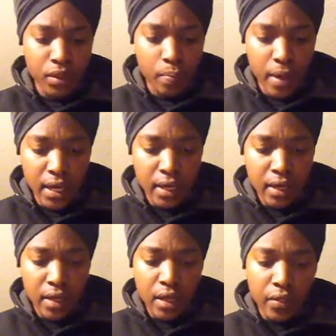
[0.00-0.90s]
It
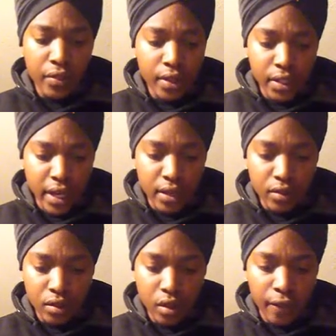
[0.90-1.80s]
promised to pay
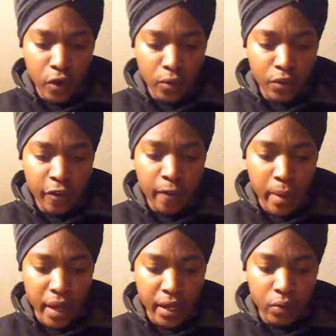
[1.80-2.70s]
the debt to the
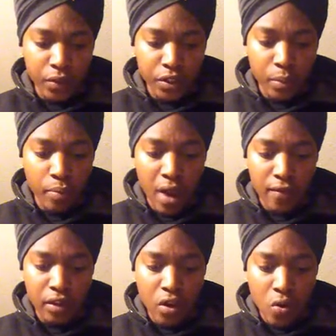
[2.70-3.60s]
Federal Reserve Bank,
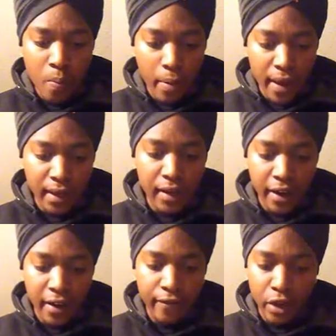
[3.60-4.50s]
which is a privately
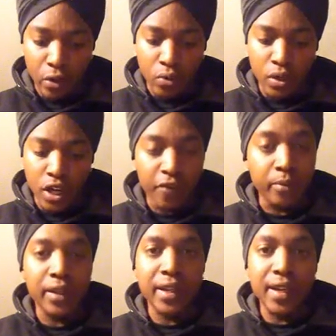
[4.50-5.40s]
owned bank and not a
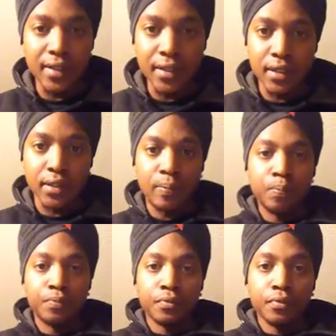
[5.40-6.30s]
federal government
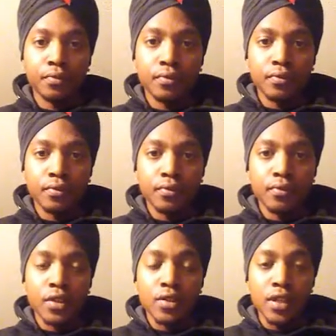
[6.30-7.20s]
entity.
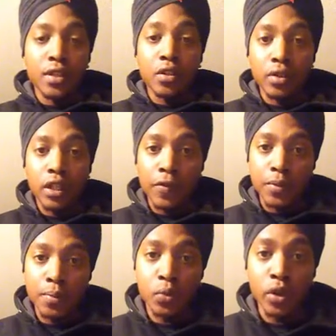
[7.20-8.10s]
You
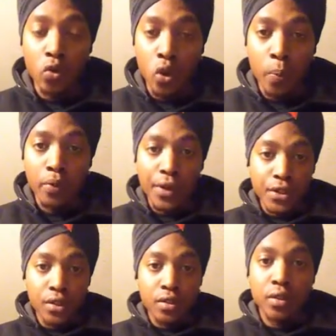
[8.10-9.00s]
need to know the difference
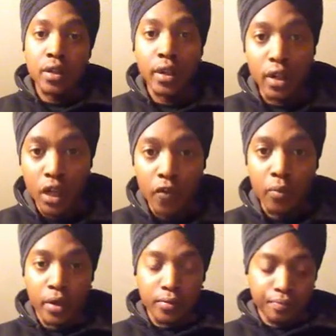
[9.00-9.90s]
between a corporation
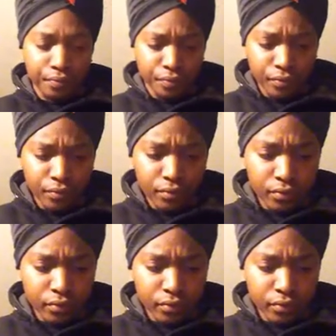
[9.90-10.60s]
and a government.